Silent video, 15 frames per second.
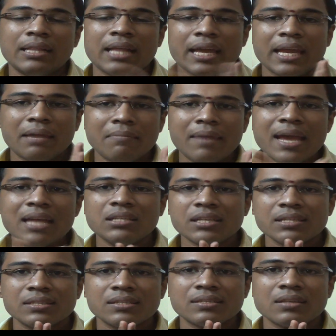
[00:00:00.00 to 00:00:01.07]
The image
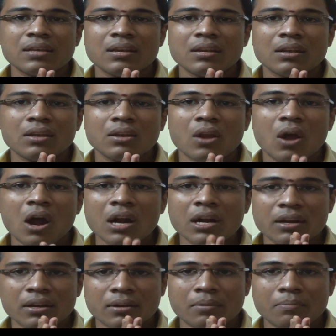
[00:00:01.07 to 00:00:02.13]
is
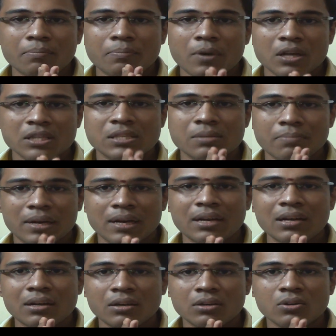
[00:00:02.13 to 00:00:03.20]
not
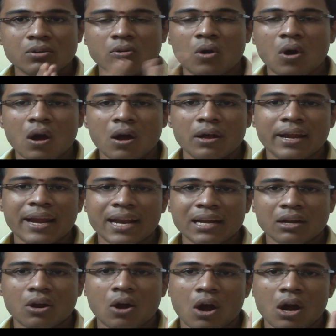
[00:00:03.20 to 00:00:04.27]
possible to
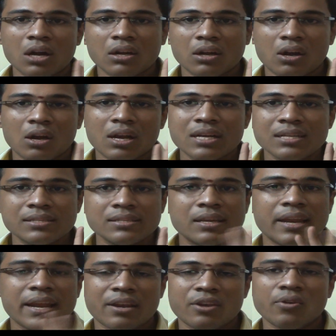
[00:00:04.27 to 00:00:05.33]
get caught on a
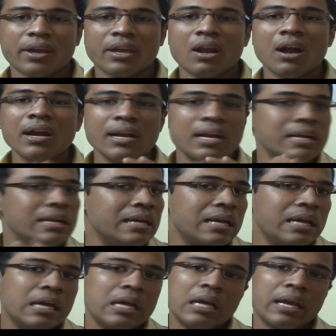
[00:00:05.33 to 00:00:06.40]
screen. You cannot
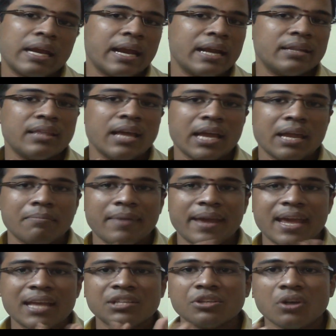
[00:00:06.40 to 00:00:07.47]
get the
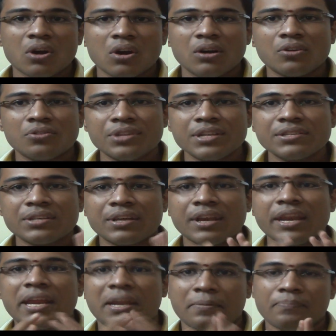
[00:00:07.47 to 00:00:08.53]
image onto the
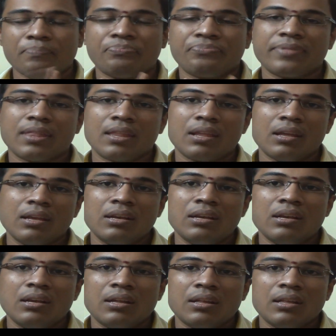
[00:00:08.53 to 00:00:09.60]
screen.
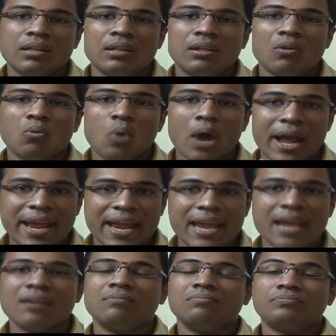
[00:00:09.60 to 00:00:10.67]

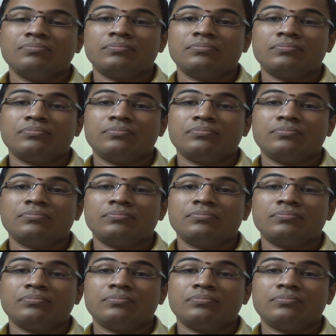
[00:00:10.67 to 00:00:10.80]
Why?